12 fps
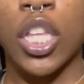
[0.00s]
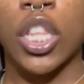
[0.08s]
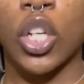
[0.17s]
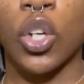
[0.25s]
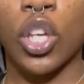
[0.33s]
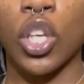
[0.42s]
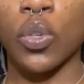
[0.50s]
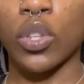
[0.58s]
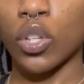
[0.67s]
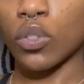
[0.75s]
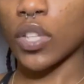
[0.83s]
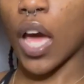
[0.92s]
little
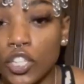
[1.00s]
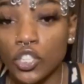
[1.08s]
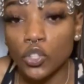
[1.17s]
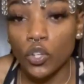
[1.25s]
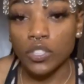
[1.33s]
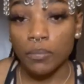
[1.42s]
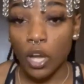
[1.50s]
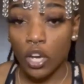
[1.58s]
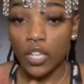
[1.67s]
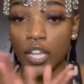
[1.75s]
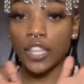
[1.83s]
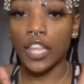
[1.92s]
cute on top. These shorts, I'm not
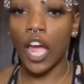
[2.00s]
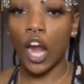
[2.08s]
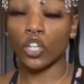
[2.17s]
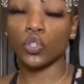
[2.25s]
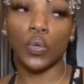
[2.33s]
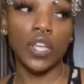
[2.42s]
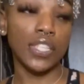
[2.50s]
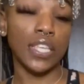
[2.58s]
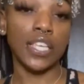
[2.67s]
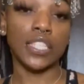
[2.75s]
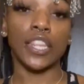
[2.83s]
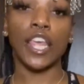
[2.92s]
gonna lie, they are
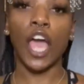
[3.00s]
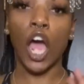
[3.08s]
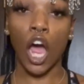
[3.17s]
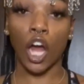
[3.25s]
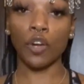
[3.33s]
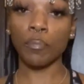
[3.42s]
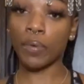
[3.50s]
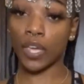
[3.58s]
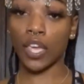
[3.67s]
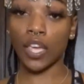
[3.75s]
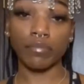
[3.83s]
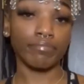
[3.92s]
26 and they are
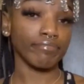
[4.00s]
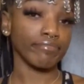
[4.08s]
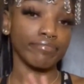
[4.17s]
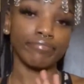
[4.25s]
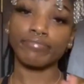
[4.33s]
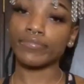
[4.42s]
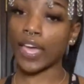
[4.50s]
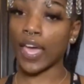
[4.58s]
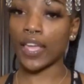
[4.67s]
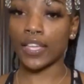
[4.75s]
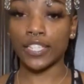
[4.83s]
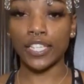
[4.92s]
big.
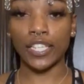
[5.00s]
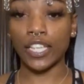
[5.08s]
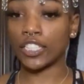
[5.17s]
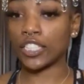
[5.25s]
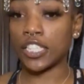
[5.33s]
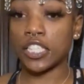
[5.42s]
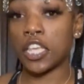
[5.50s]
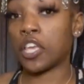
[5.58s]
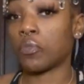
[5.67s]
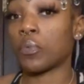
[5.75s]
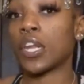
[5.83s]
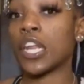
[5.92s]
That age, it just
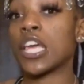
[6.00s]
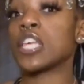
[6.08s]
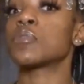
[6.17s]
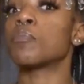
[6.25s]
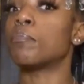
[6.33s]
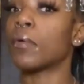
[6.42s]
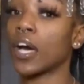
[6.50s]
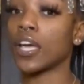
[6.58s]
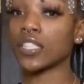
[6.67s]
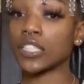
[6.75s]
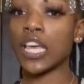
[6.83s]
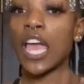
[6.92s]
is what it is.
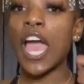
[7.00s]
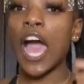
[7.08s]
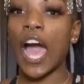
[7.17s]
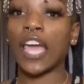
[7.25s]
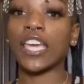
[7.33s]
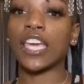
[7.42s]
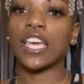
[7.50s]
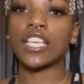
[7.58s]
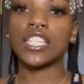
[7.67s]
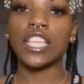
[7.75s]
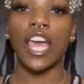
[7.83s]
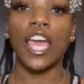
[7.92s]
But I can
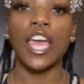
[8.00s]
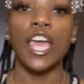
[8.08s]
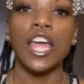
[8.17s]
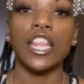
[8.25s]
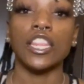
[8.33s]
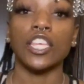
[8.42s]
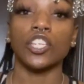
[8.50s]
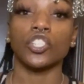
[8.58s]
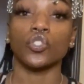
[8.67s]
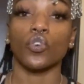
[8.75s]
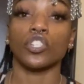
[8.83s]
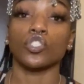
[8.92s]
say these
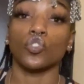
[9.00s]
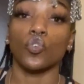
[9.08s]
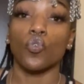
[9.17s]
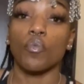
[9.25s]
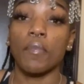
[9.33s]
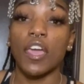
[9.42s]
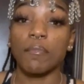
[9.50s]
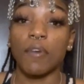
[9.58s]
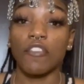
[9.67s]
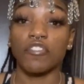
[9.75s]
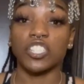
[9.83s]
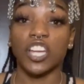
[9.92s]
shorts do make
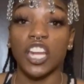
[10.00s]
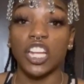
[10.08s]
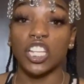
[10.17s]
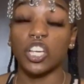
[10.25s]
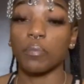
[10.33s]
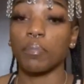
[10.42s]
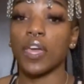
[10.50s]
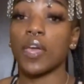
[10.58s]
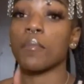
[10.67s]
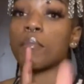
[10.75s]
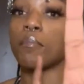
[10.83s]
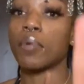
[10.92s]
my vagina look
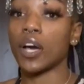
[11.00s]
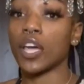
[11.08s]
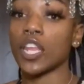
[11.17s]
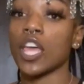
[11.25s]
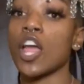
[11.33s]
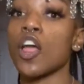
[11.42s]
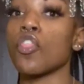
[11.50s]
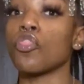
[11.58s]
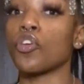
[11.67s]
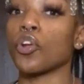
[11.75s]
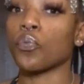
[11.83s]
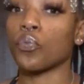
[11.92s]
big, but
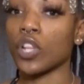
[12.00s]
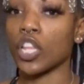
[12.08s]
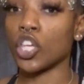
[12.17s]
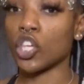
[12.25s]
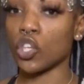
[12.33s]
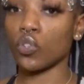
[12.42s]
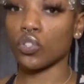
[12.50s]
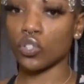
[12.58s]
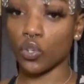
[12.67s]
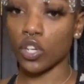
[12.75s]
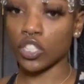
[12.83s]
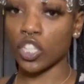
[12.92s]
they're really cute
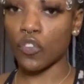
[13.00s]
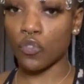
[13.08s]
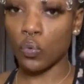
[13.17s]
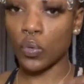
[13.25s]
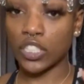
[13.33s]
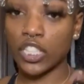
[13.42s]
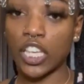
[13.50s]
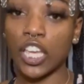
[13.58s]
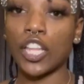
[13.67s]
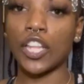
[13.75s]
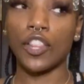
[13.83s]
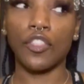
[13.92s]
shorts if you was to
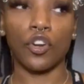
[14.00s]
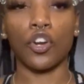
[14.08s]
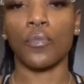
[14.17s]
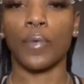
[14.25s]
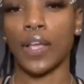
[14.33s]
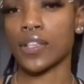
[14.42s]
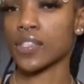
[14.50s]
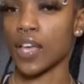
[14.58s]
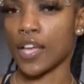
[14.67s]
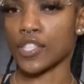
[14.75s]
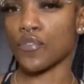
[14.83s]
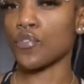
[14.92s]
get the correct size,
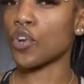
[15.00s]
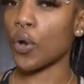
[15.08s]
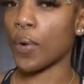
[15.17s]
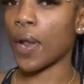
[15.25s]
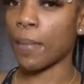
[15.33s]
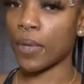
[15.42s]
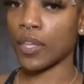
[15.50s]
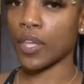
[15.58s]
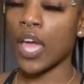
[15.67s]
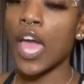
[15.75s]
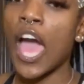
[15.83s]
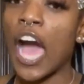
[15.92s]
if you know
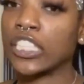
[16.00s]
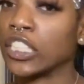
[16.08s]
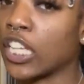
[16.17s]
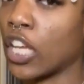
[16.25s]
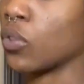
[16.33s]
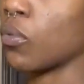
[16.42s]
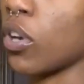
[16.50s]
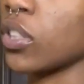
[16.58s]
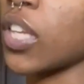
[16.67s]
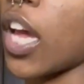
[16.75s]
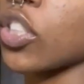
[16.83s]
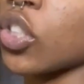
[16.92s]
what I mean. I just got the wrong
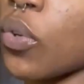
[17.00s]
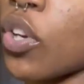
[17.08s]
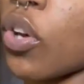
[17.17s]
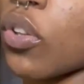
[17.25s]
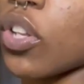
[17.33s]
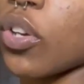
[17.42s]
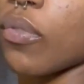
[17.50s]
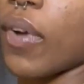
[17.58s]
size, so it look.